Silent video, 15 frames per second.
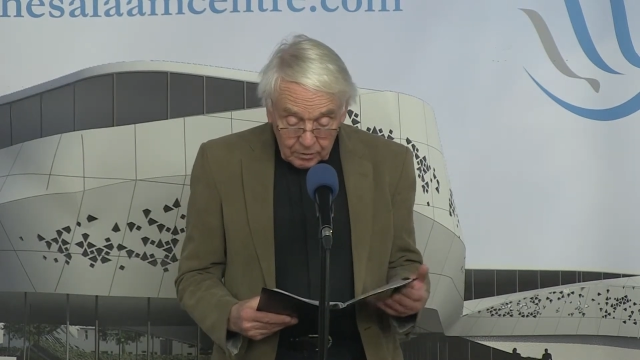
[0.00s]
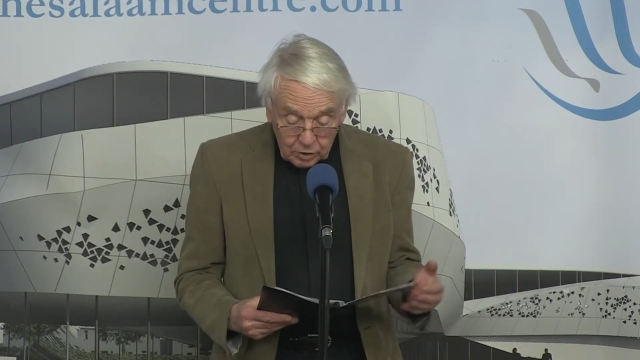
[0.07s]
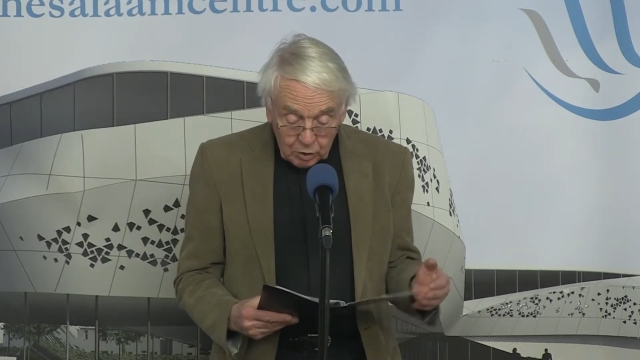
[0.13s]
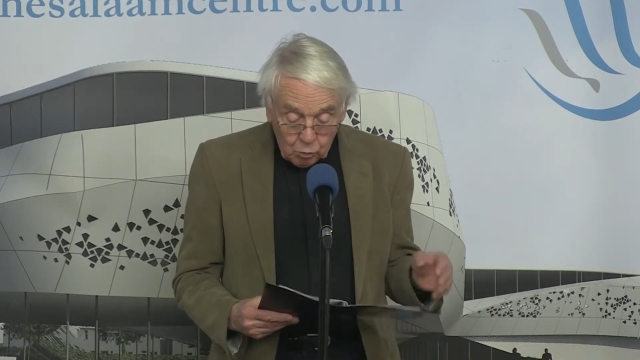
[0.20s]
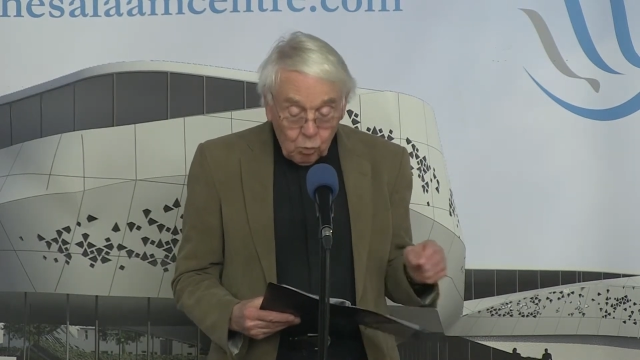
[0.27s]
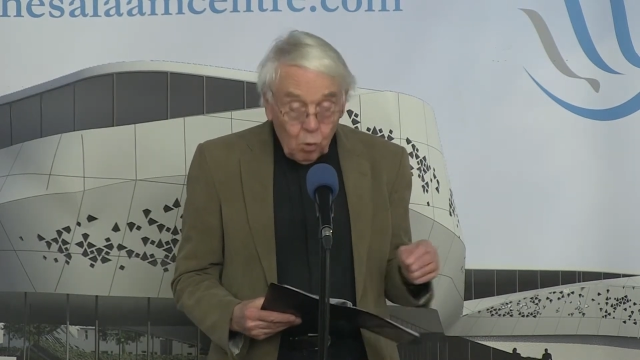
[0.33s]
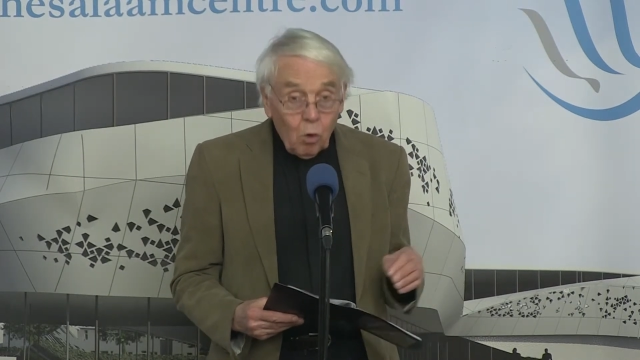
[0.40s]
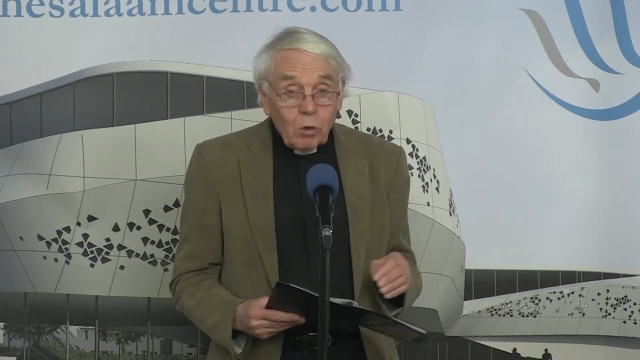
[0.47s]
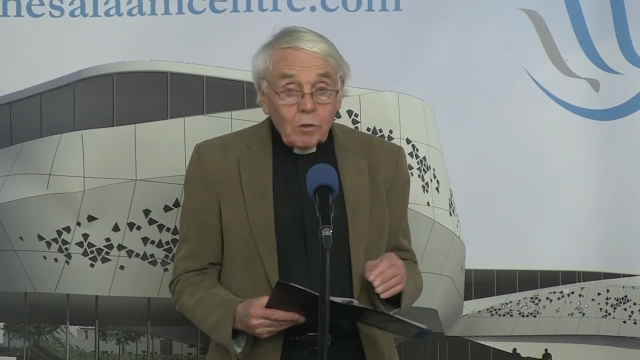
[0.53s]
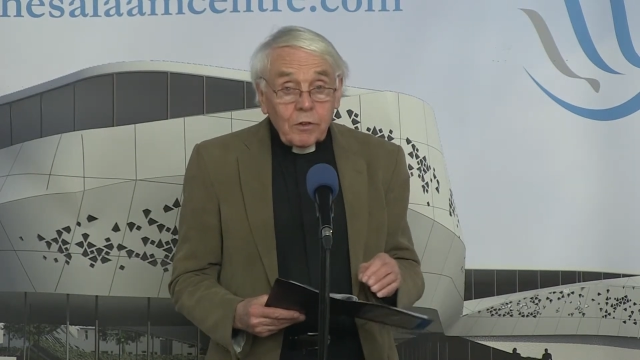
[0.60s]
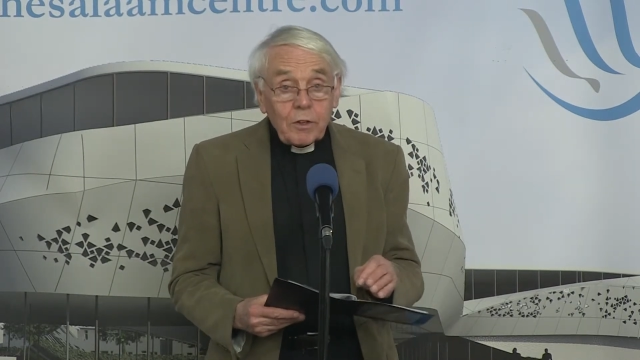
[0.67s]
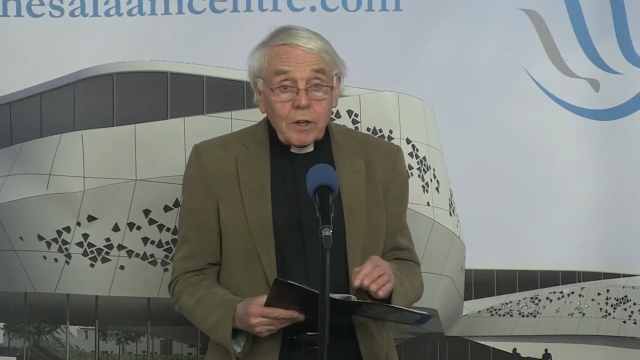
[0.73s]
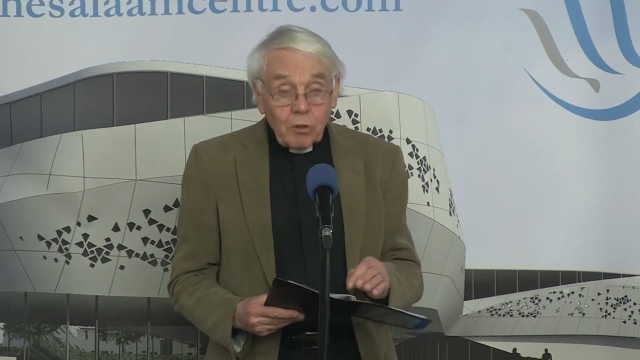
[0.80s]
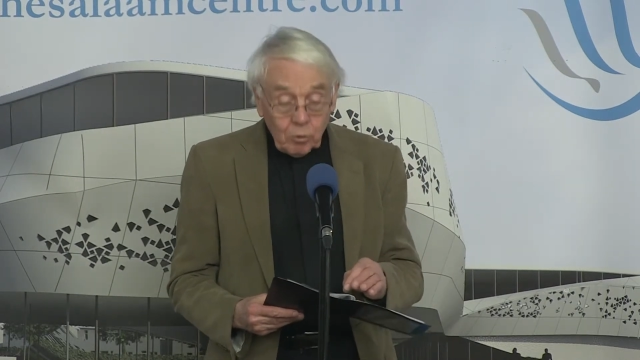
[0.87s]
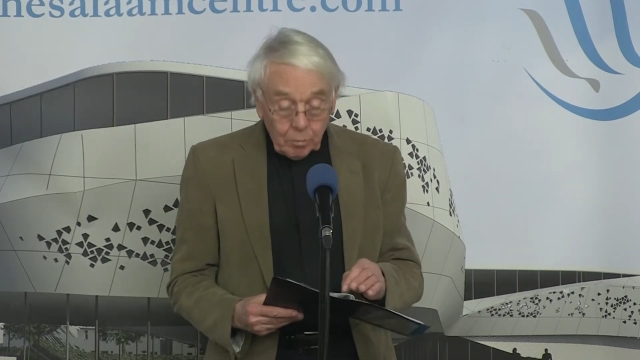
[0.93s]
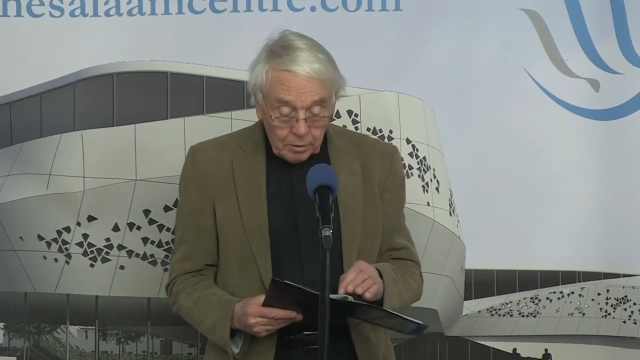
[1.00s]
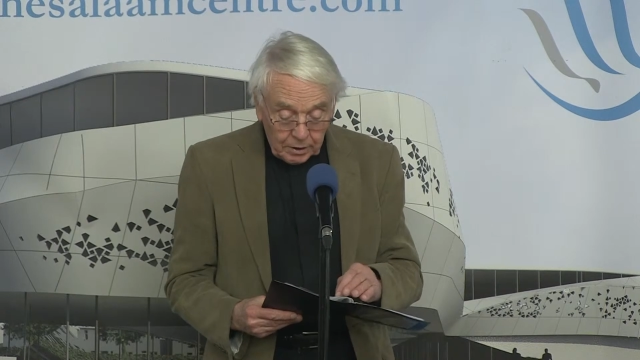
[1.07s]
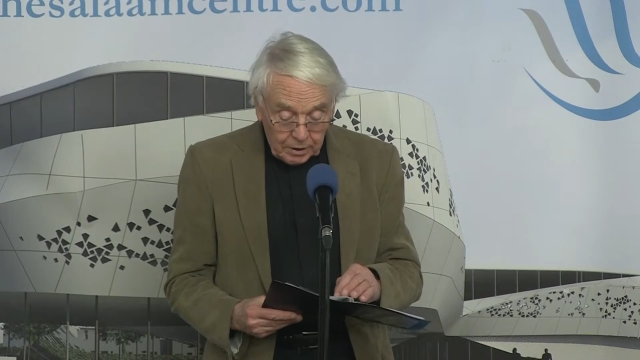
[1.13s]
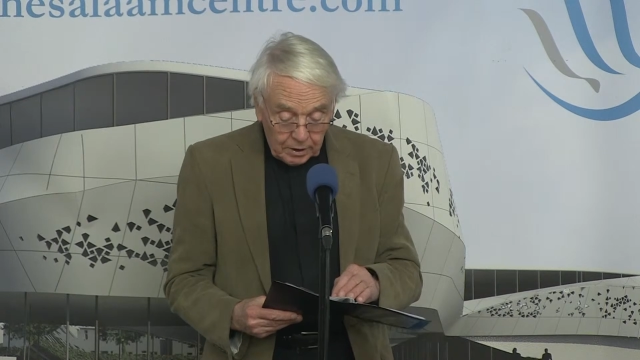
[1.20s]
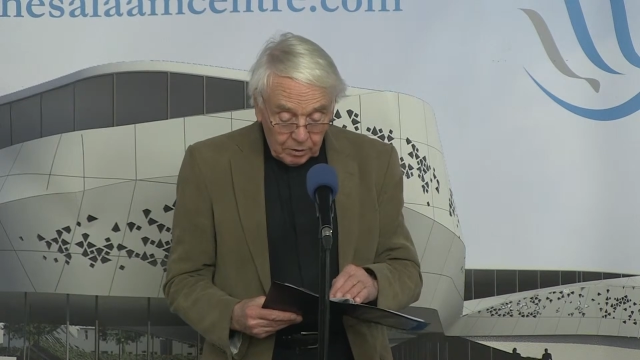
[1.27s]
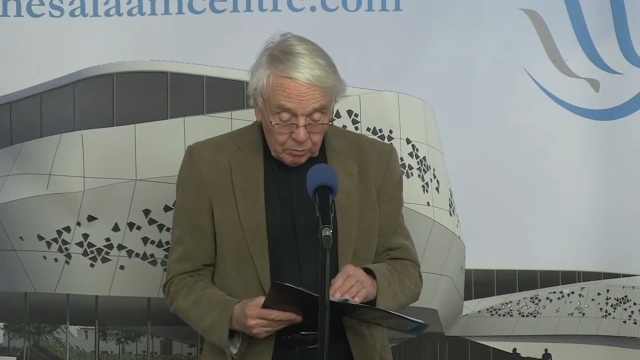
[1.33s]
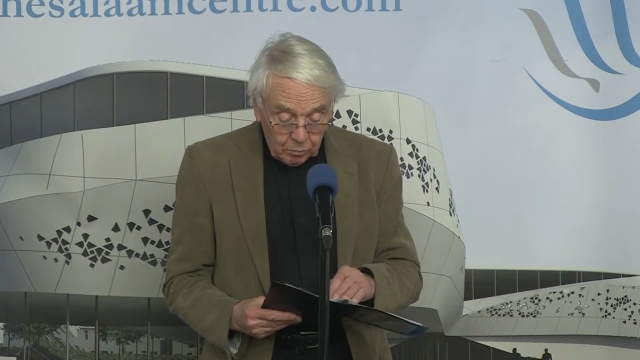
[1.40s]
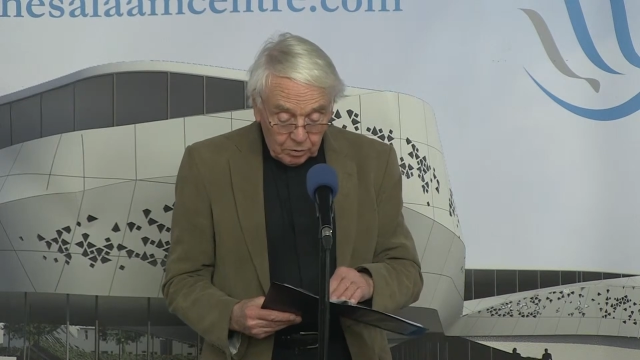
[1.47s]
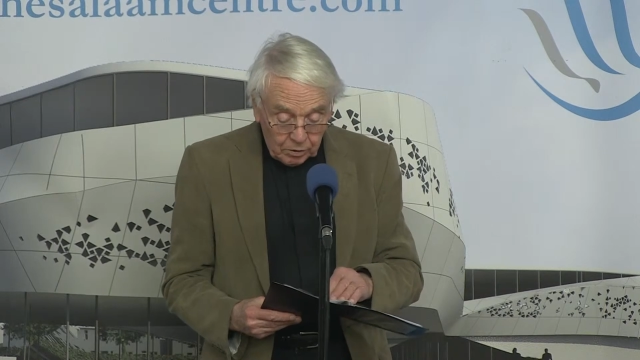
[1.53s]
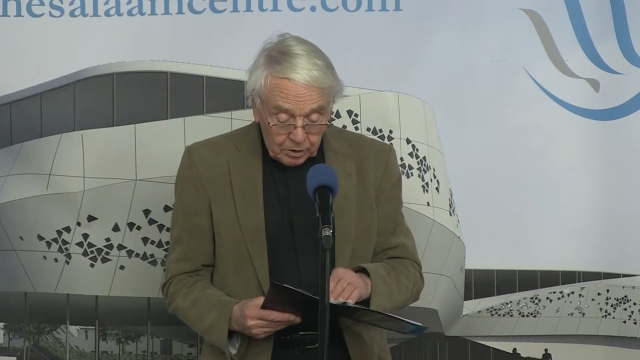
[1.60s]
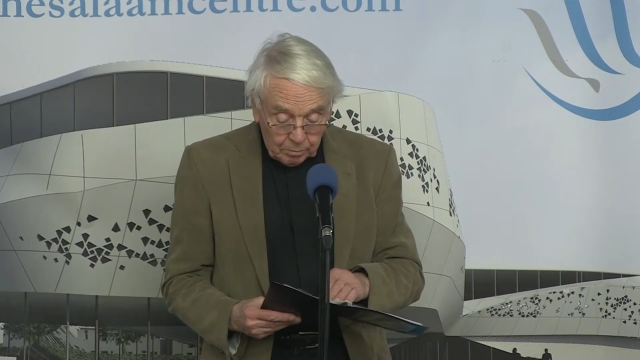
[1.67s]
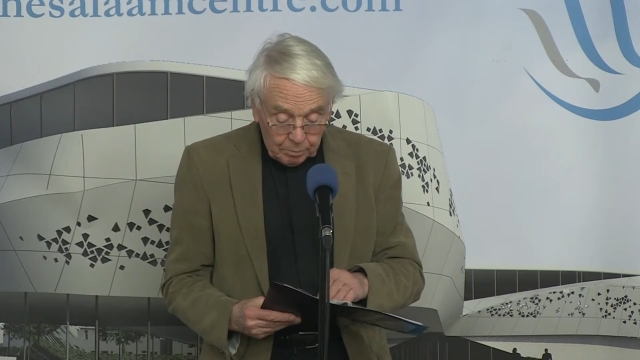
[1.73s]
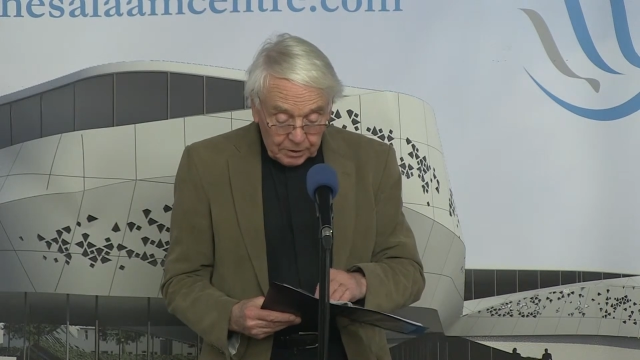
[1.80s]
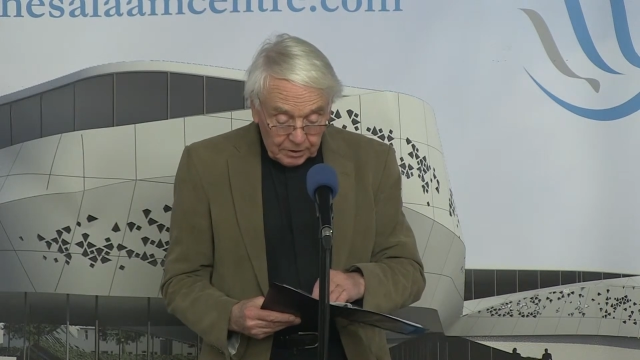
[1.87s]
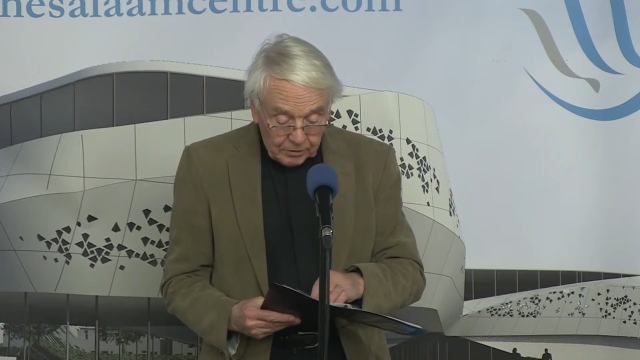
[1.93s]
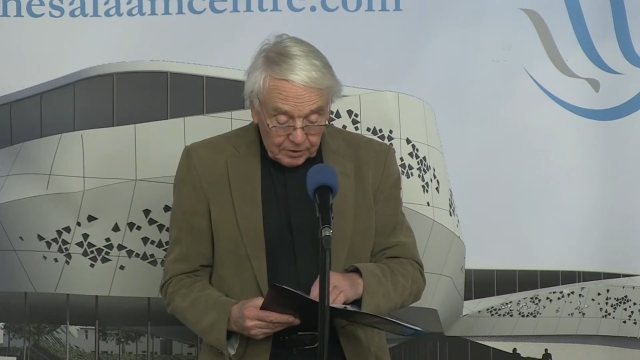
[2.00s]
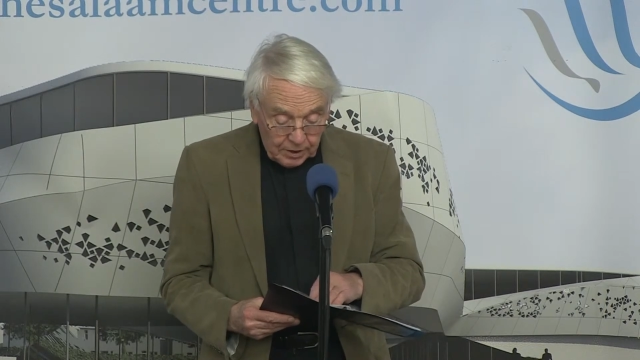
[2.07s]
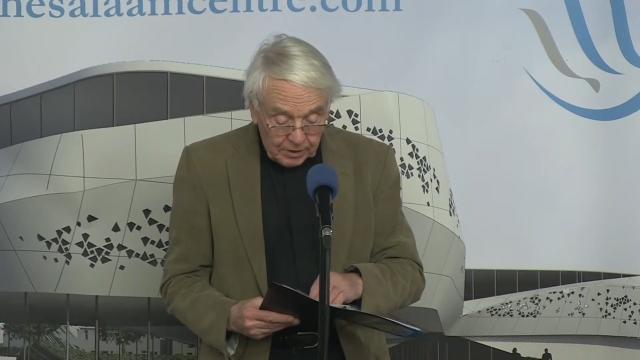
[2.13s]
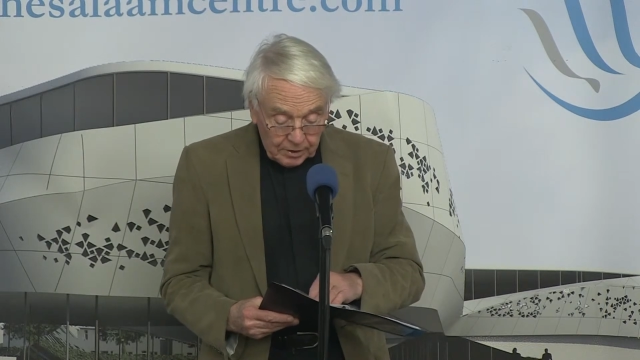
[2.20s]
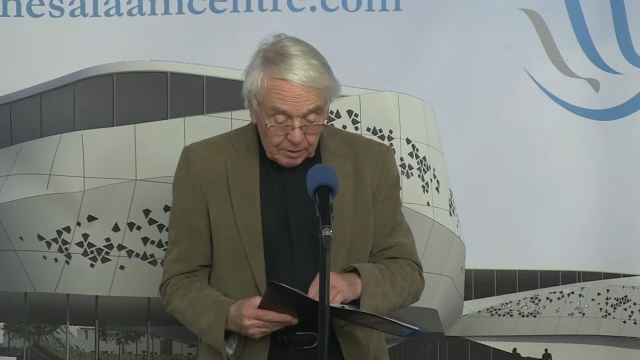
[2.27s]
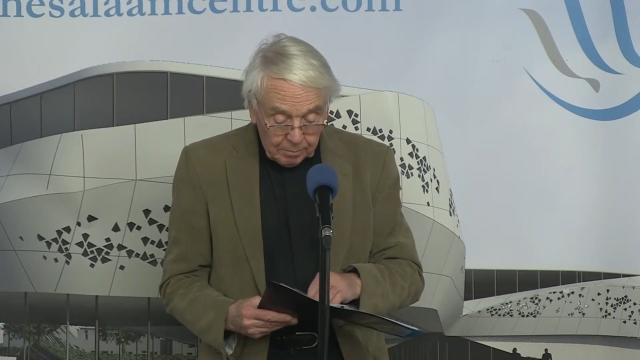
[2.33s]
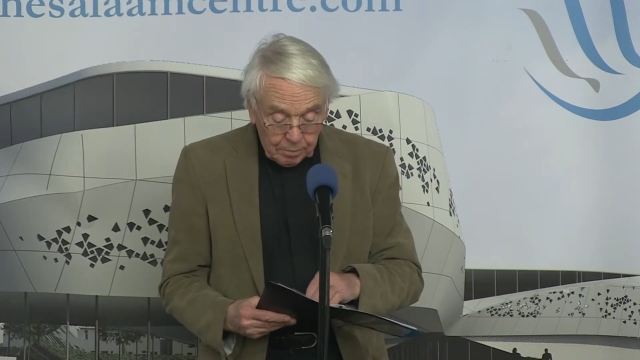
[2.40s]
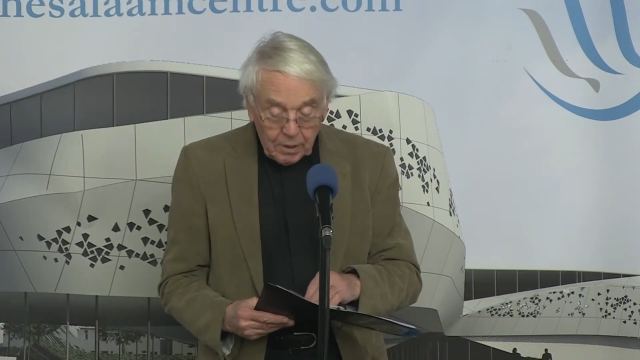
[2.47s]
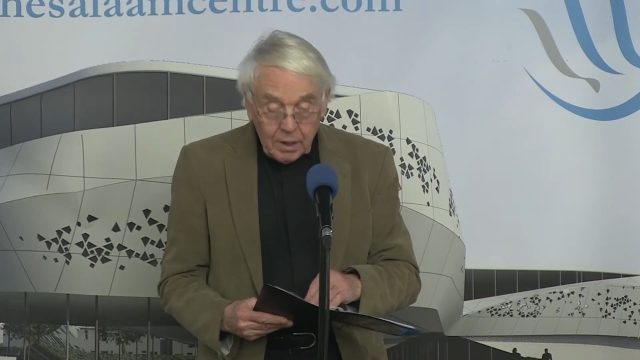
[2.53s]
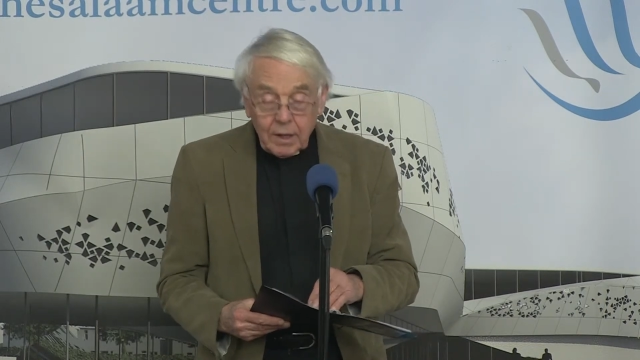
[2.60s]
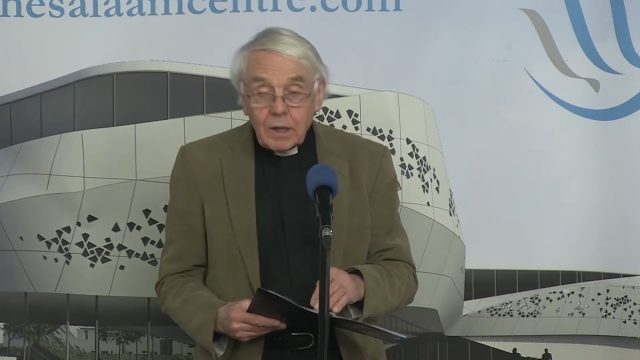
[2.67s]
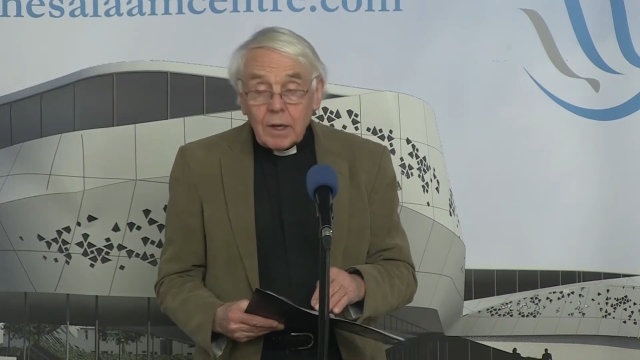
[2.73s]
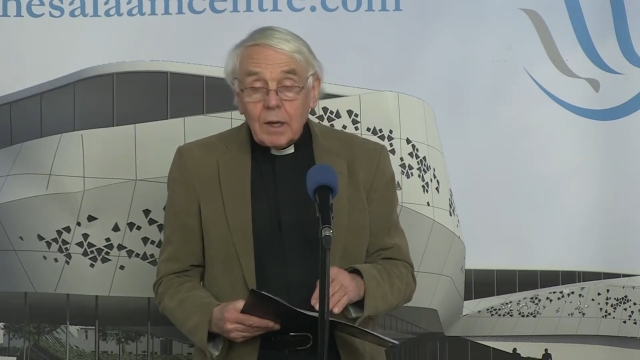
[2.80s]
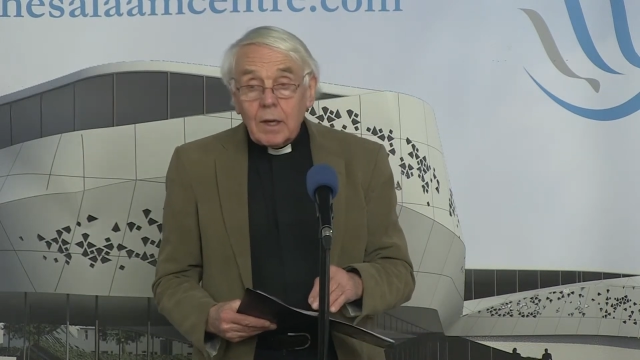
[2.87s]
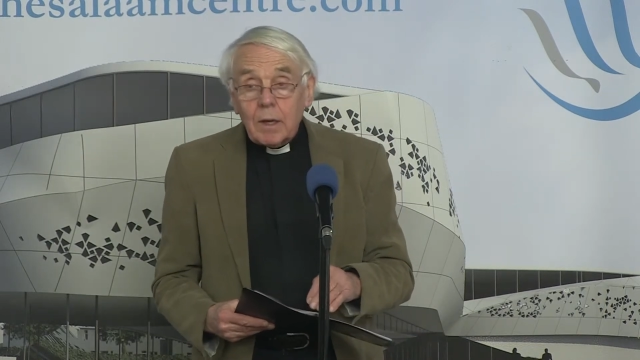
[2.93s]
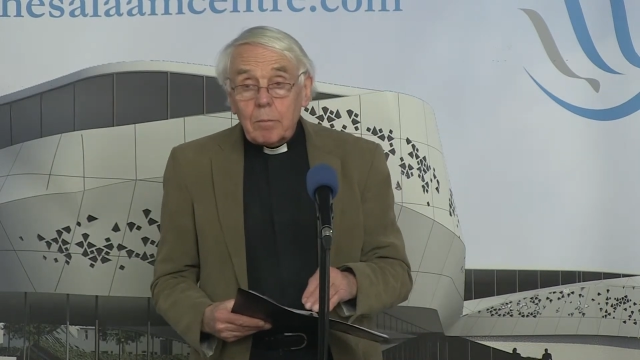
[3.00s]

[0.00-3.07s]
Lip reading: The award ceremony will be attended by